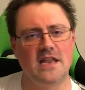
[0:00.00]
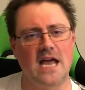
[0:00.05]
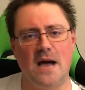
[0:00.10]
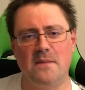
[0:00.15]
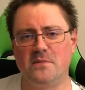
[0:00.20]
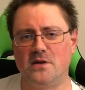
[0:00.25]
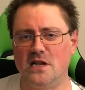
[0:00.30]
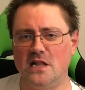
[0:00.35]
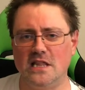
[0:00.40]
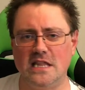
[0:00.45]
I'm
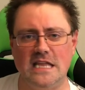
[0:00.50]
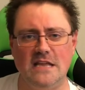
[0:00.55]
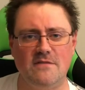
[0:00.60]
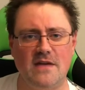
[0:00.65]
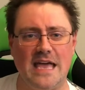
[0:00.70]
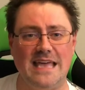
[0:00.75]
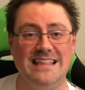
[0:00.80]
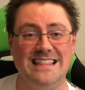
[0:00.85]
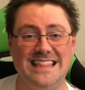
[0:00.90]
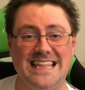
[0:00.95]
going to leave
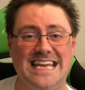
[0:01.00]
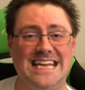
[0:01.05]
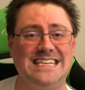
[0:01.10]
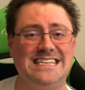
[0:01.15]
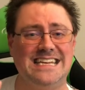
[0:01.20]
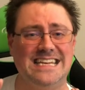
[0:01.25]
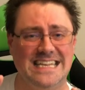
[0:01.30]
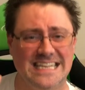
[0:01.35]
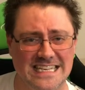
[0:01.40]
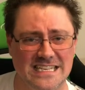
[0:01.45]
a link
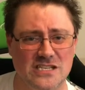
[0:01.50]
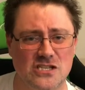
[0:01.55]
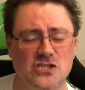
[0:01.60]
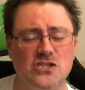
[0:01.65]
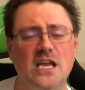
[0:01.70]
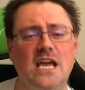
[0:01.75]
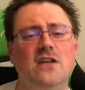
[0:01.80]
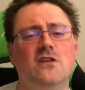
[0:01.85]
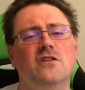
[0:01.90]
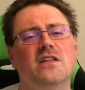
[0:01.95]
to his
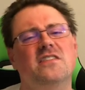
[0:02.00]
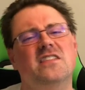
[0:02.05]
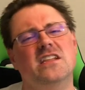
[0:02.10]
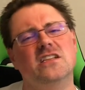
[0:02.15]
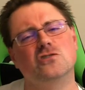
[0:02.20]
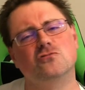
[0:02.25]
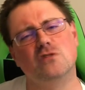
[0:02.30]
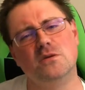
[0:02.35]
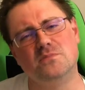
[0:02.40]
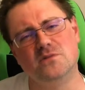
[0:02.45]
channel in the
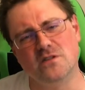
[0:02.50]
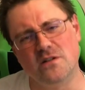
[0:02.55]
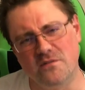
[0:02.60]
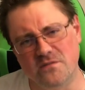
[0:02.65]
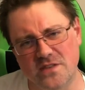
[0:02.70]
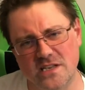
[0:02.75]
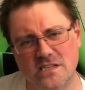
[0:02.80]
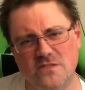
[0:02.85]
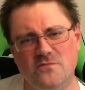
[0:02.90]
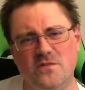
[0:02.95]
description of
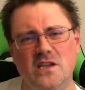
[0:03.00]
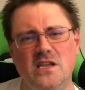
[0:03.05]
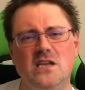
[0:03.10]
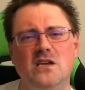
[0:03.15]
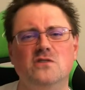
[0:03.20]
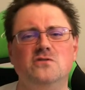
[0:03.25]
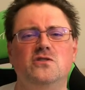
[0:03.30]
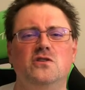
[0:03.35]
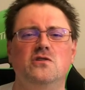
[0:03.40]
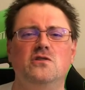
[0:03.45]
this
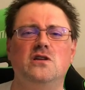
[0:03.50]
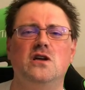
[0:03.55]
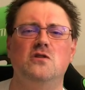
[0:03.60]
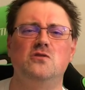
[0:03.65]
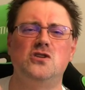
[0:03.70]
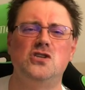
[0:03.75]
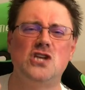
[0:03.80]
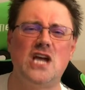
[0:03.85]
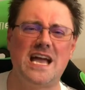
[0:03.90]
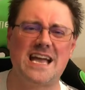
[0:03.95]
video so you can go
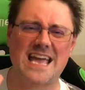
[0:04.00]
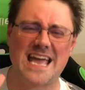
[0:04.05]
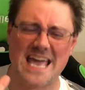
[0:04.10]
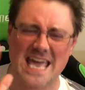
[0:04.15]
check